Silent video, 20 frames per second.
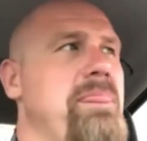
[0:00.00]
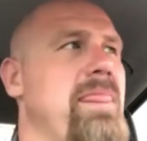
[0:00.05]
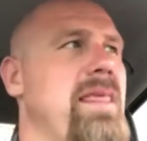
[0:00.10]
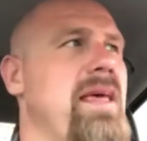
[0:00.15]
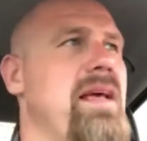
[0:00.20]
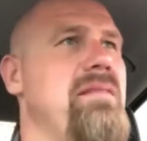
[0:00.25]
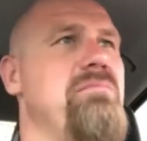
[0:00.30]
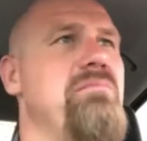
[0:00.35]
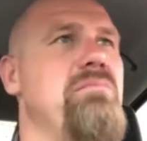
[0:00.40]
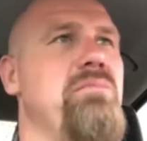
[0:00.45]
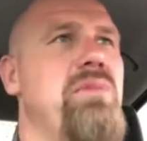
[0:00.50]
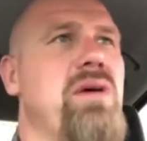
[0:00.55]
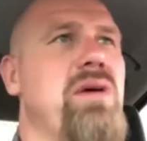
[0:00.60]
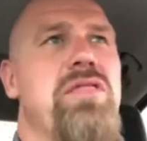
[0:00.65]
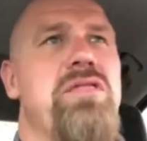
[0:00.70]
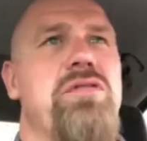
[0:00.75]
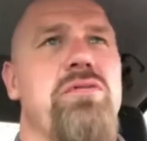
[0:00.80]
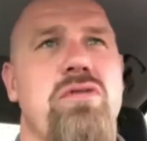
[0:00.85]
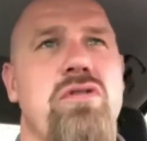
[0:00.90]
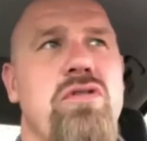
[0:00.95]
and but
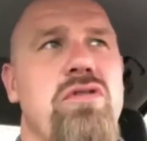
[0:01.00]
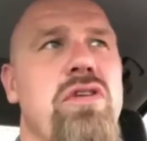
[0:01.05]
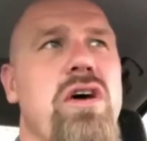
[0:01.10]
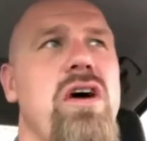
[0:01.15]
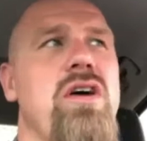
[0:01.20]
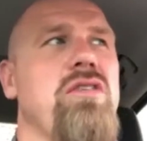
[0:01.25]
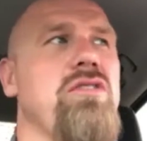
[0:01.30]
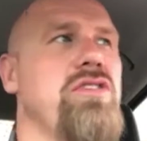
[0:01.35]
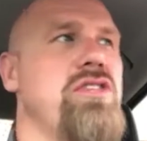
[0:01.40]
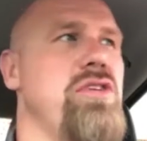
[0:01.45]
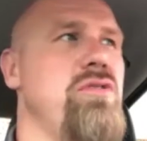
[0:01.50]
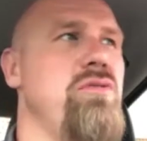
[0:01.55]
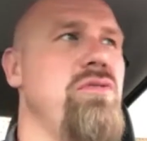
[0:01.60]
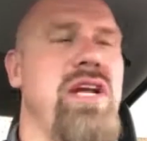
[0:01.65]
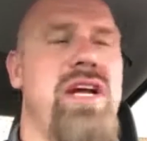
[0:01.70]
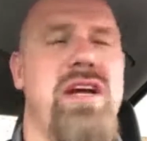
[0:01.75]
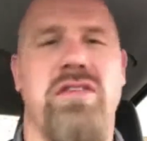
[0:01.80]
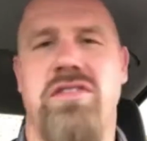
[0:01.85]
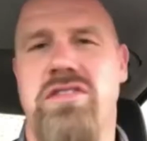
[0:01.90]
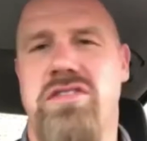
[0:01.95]
through those you would
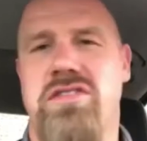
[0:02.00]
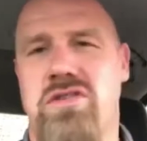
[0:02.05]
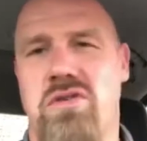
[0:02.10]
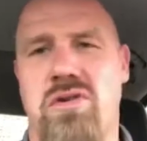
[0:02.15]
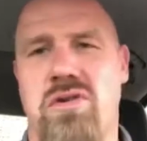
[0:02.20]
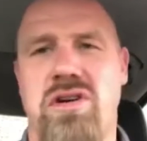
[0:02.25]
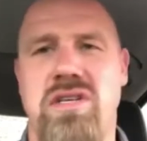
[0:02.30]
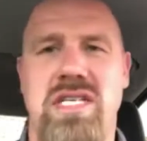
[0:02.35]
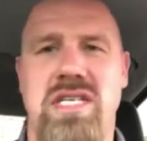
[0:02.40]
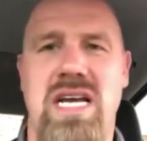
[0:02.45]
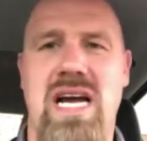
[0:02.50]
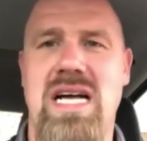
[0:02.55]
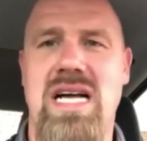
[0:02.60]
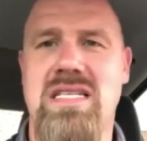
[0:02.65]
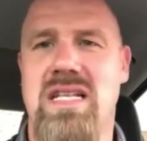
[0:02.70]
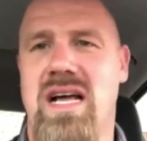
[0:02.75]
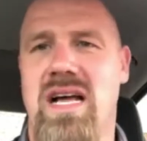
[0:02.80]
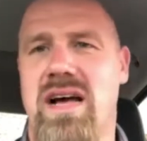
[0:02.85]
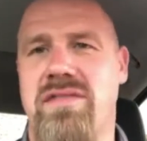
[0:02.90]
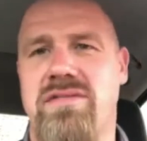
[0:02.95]
hear the stories of guys
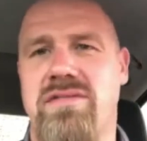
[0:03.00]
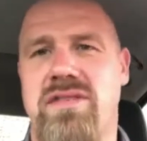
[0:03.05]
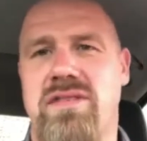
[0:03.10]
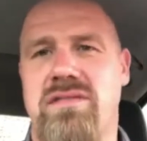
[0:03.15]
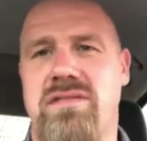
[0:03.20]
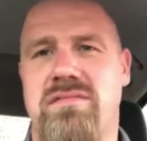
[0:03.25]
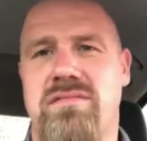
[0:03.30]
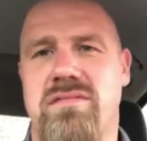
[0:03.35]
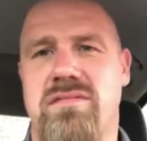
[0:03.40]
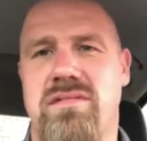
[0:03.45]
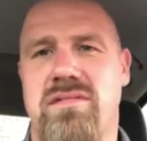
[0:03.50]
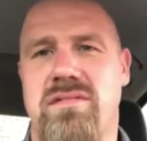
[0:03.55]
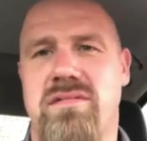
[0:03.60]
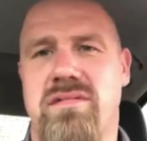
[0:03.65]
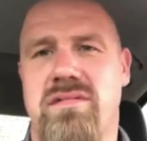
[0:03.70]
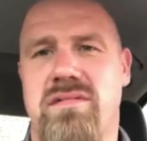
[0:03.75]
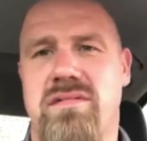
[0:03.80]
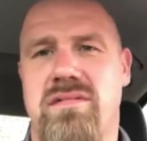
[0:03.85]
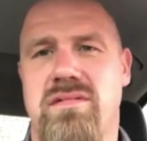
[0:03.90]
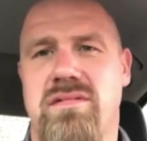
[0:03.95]
lives
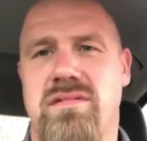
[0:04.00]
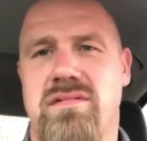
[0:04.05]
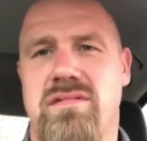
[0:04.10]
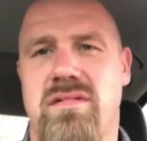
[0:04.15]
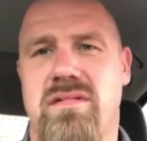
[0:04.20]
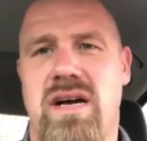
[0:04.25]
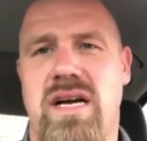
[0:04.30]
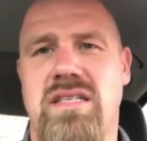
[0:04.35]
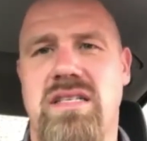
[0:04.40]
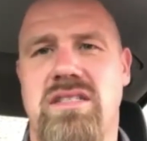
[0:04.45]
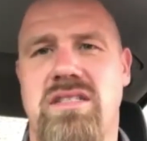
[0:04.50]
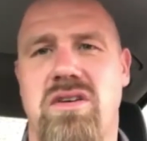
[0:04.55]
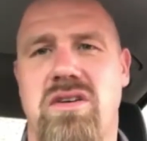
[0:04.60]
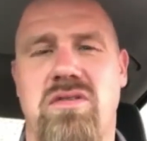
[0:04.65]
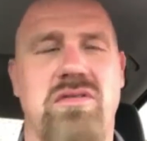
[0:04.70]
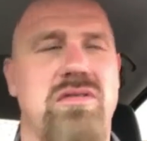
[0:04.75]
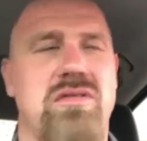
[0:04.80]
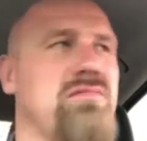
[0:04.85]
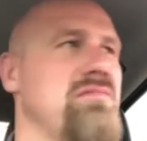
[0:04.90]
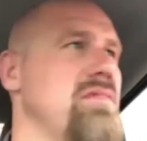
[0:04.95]
Right, sure.
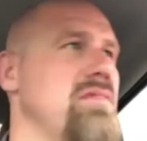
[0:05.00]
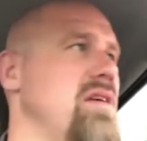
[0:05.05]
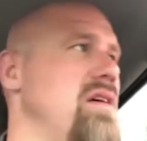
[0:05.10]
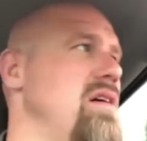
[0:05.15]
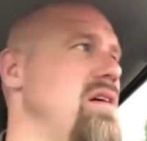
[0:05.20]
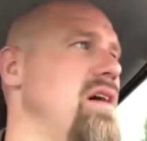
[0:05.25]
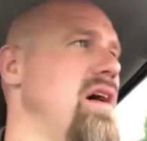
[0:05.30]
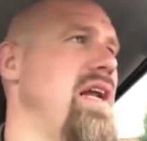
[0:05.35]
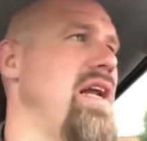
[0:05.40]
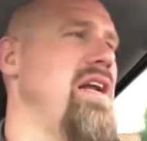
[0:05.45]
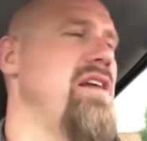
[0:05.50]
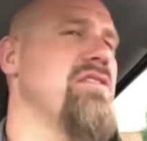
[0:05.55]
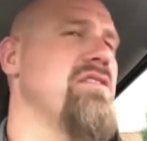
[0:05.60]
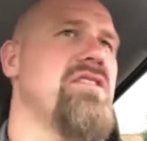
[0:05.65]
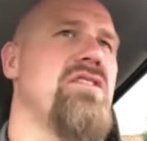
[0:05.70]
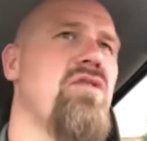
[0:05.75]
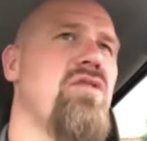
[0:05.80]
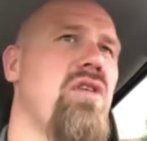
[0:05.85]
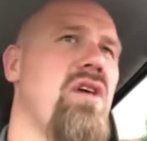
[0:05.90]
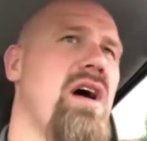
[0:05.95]
so i hear
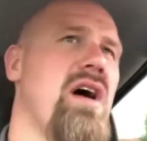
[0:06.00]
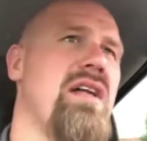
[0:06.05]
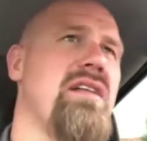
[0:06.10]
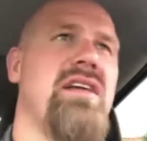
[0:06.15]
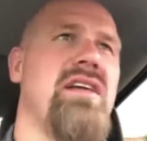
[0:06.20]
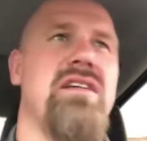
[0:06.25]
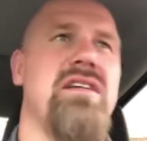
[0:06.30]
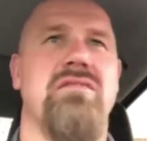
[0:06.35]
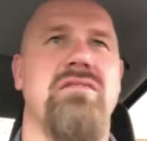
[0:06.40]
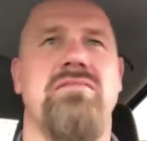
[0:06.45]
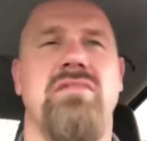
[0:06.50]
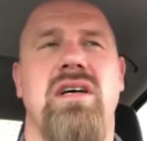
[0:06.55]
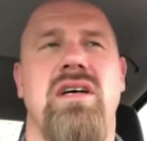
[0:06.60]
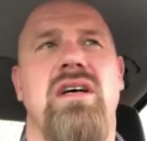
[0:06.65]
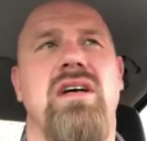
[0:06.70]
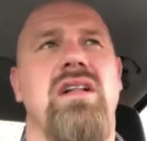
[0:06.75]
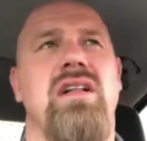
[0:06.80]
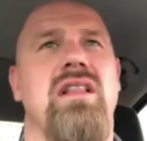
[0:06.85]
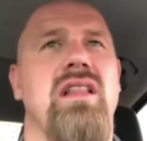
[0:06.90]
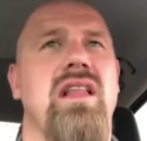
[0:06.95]
story i'd hear
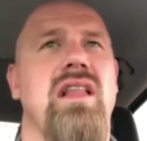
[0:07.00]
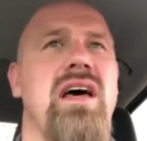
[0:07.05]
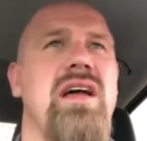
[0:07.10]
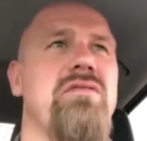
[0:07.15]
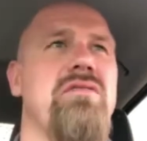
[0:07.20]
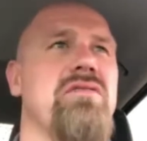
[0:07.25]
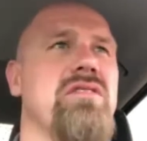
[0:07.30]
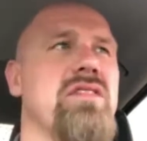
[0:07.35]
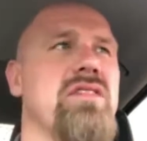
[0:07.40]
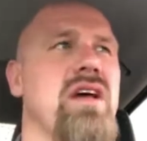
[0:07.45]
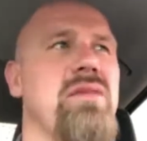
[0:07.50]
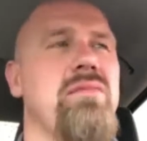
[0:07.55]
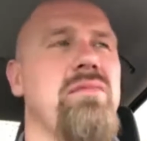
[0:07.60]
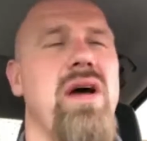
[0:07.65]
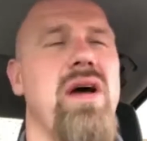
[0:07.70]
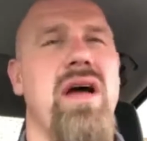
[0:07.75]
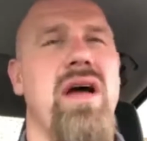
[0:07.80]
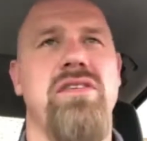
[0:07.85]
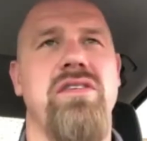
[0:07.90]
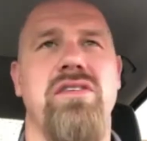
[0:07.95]
leonard was like
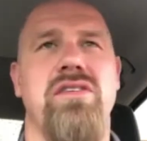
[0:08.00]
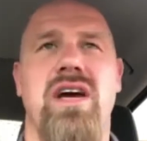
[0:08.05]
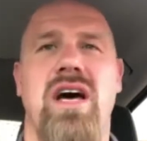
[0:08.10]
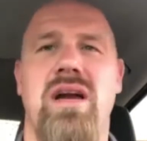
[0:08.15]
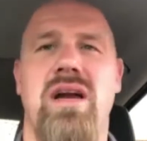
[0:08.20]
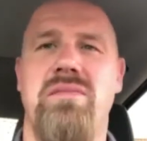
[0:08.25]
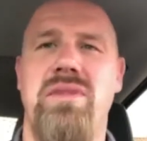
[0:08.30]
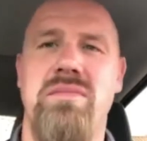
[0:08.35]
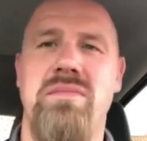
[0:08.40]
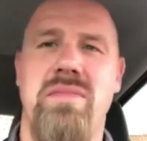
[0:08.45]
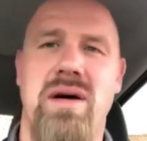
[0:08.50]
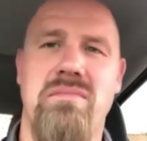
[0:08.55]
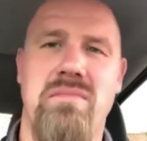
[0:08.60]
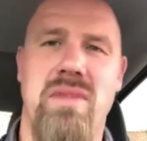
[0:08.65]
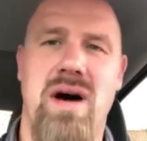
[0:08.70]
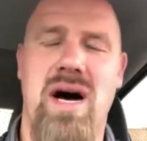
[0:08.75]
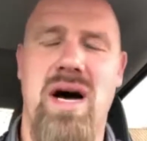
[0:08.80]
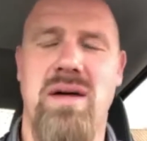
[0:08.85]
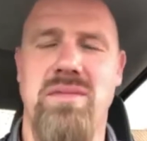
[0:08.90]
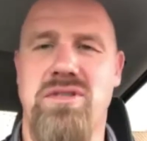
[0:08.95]
man you got to meet my
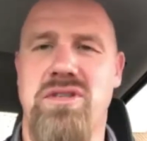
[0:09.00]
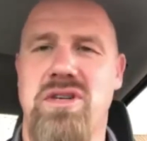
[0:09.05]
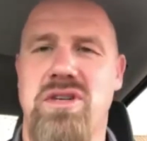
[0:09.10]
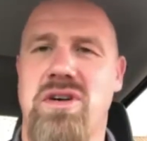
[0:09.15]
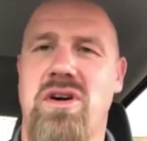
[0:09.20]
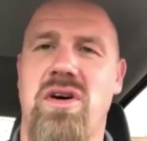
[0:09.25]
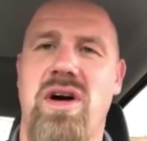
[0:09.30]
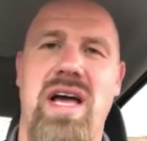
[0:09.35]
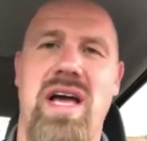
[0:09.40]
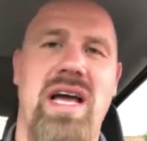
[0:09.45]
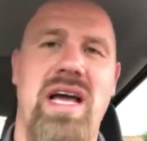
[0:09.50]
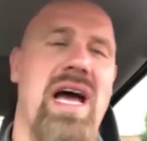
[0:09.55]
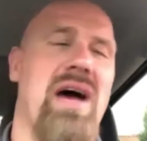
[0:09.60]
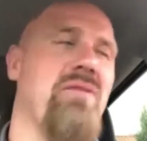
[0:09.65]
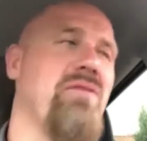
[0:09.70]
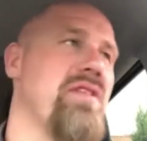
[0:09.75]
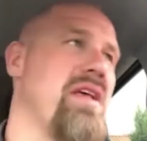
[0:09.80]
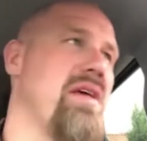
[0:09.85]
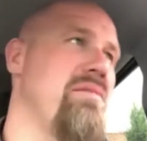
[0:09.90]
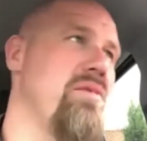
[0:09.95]
mom so I go hang
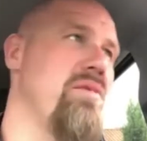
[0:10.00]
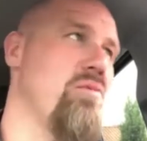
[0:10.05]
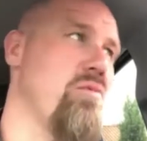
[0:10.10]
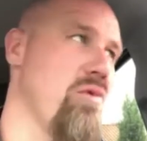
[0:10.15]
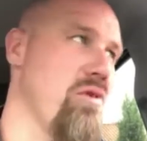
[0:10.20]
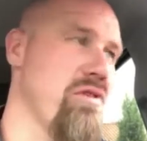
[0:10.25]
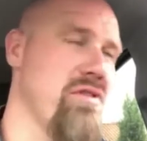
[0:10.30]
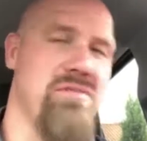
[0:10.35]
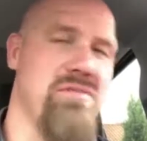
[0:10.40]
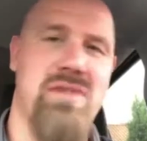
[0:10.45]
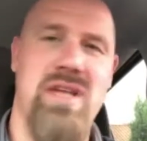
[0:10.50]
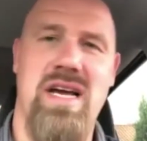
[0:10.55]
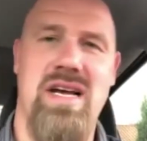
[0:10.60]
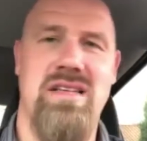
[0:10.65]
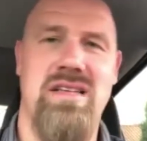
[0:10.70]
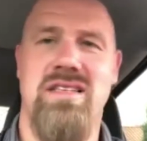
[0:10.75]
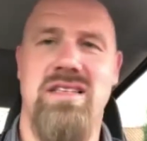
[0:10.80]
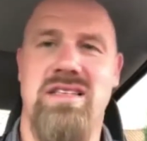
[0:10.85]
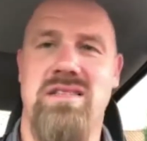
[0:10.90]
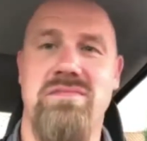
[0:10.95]
out with him in wortham
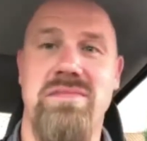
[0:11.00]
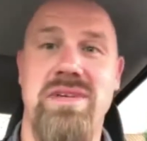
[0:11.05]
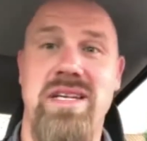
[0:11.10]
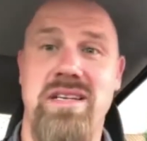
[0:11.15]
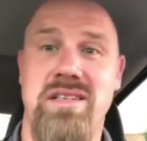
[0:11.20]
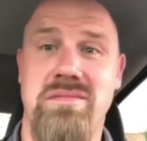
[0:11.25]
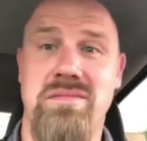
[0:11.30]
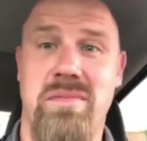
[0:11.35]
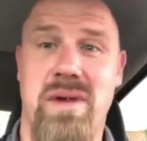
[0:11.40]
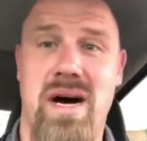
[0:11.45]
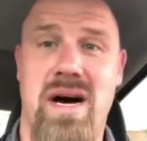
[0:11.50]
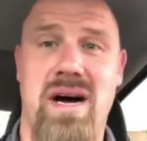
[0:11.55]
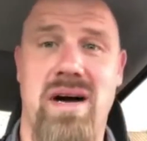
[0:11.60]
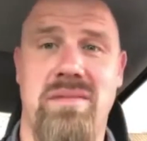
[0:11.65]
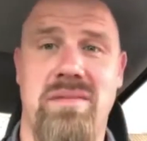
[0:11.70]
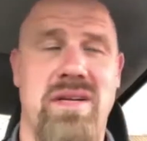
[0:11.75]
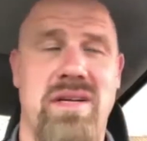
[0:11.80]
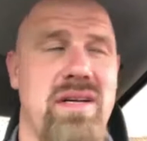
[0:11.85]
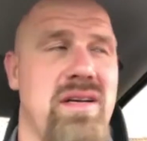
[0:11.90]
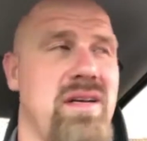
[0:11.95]
texas and meet his
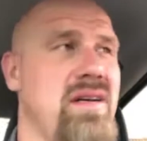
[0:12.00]
mom